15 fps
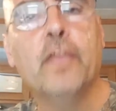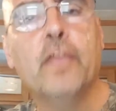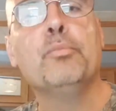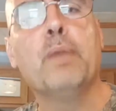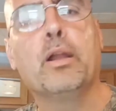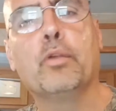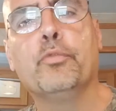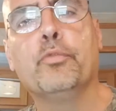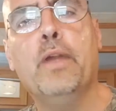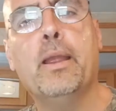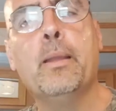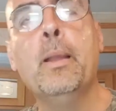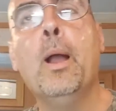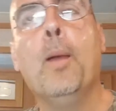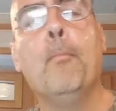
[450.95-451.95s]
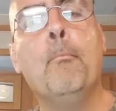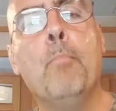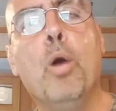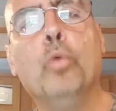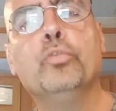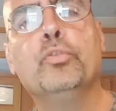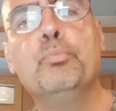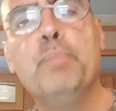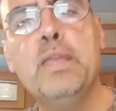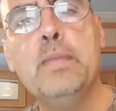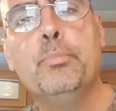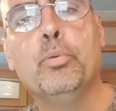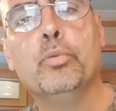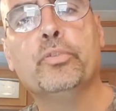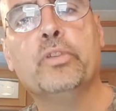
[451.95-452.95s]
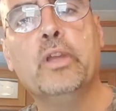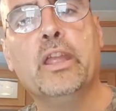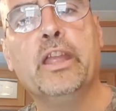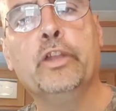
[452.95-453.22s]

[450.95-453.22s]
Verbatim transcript: As a matter of fact, most people's